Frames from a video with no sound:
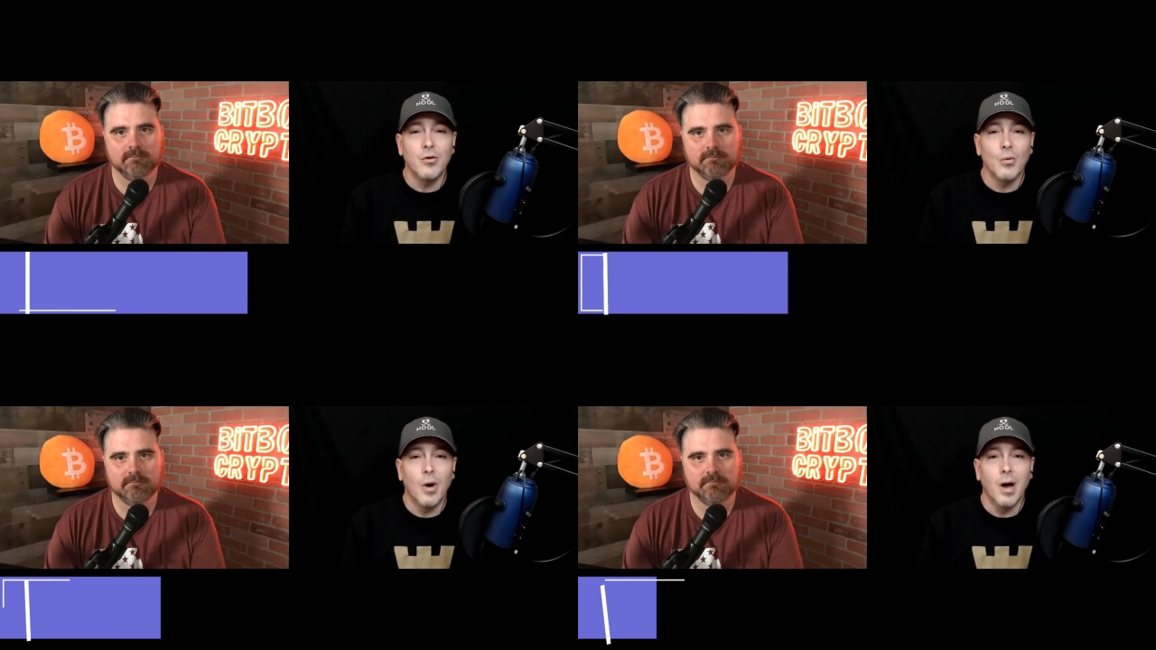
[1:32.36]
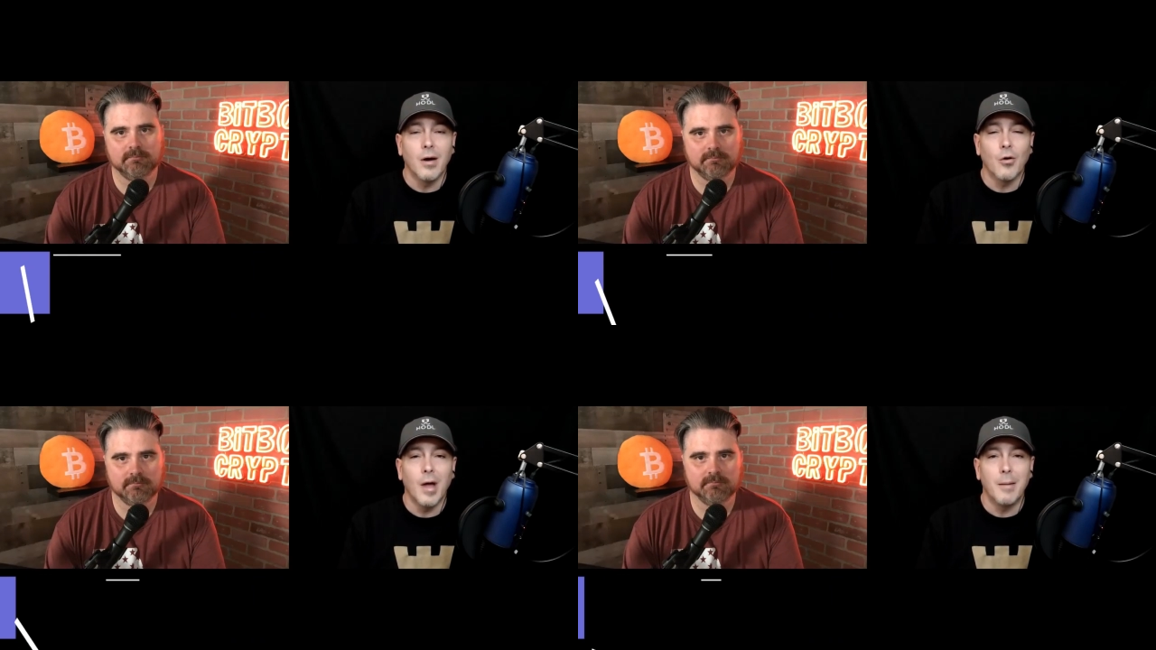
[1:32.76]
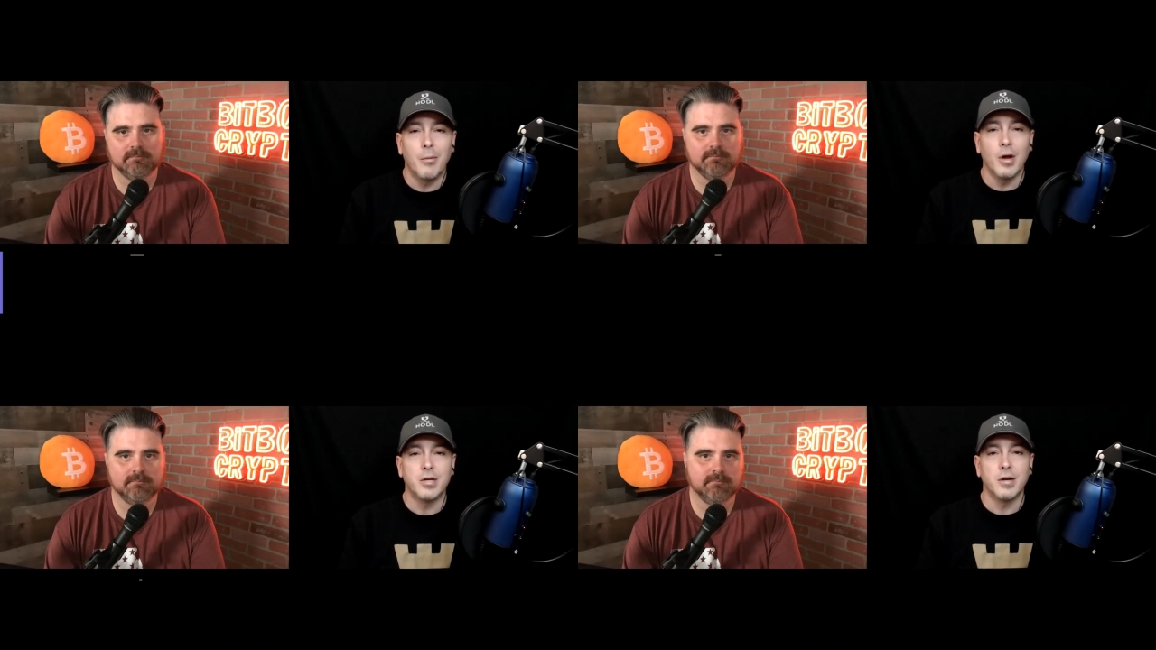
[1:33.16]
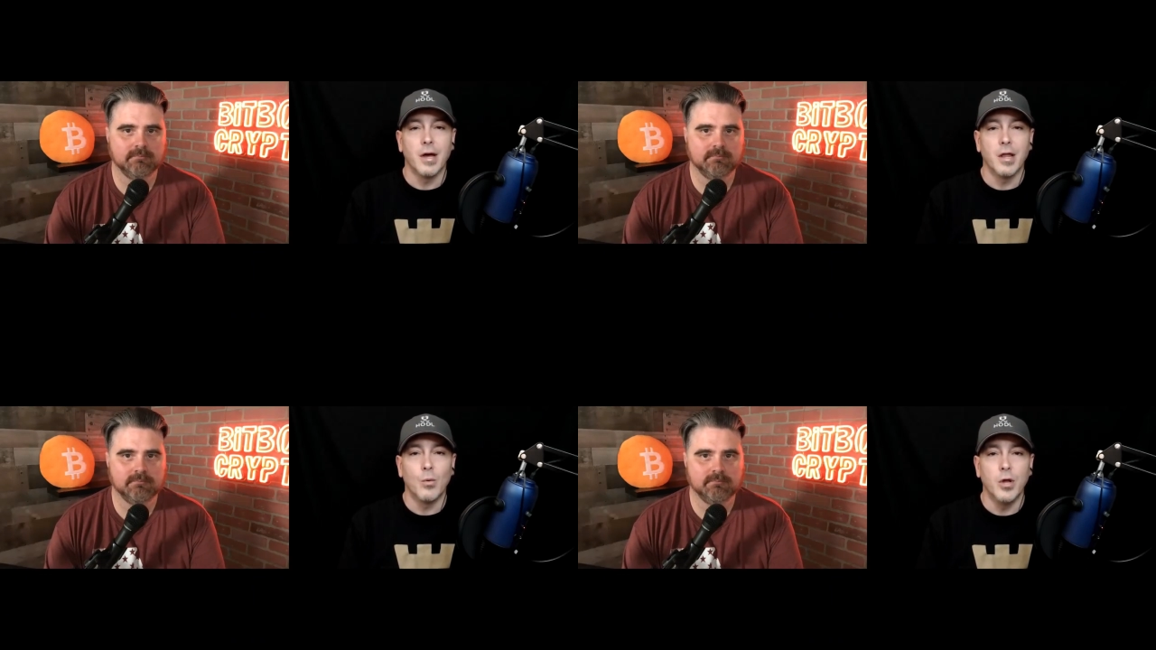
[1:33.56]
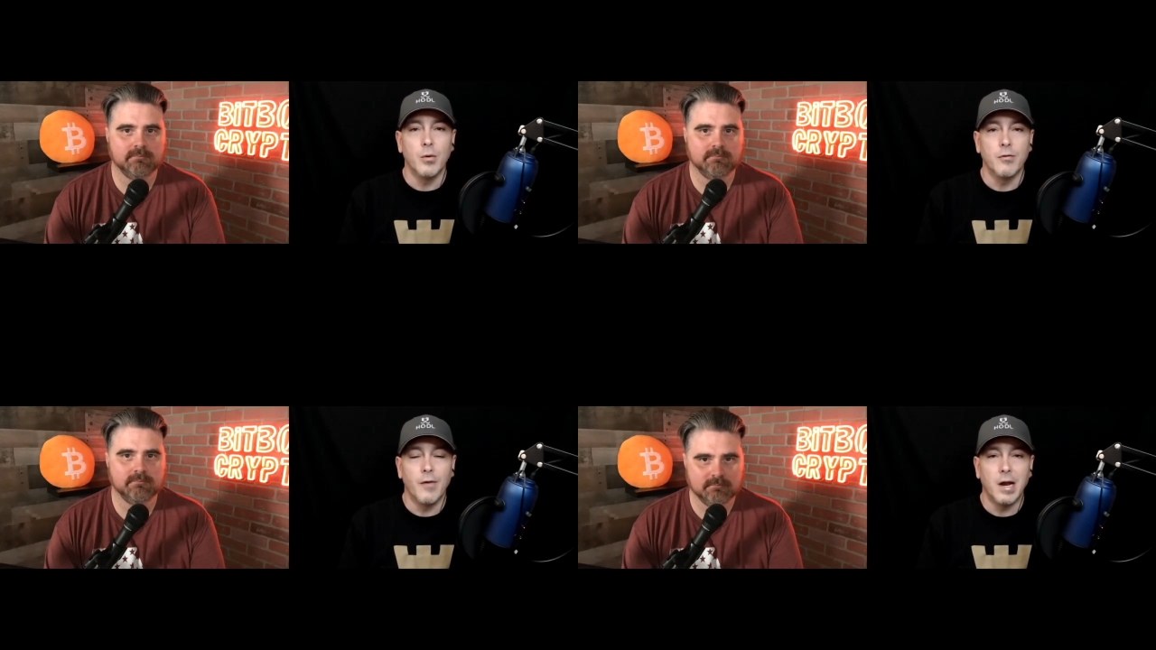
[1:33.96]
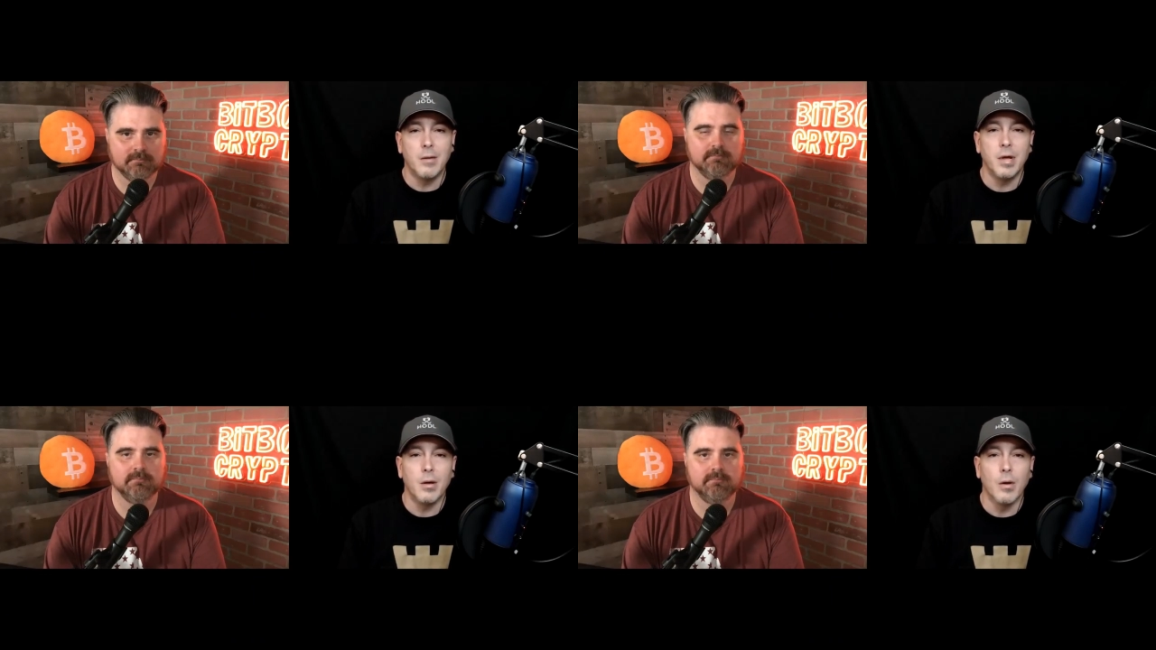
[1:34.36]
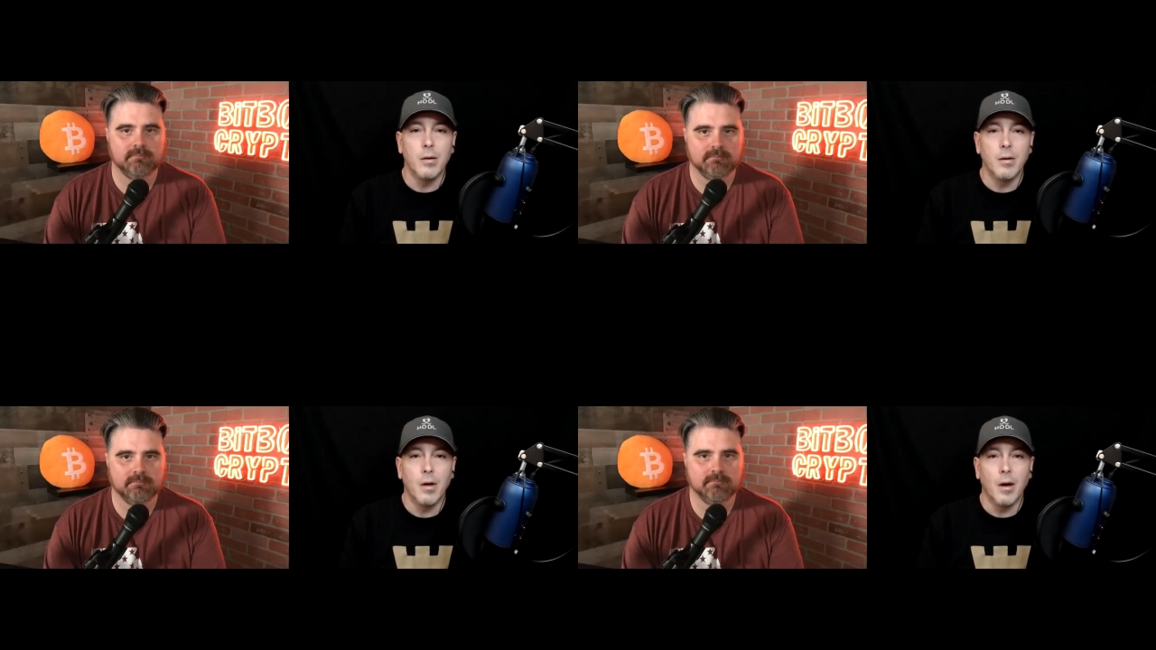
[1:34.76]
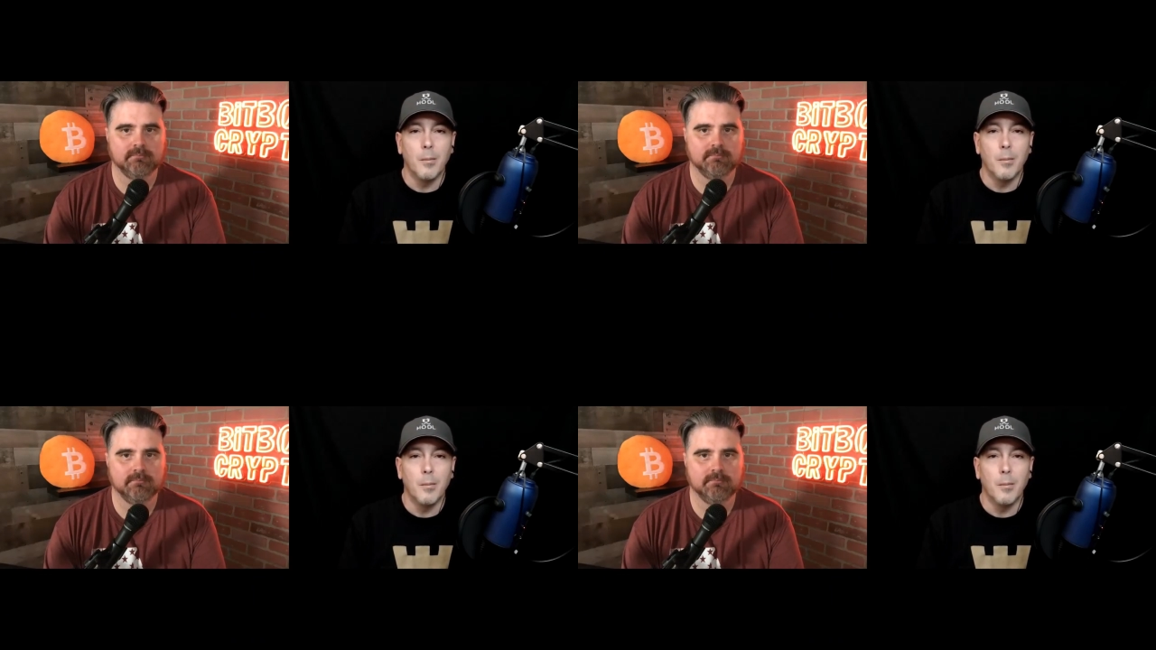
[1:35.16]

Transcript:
Speaker 1: do a collaboration together when you invited me on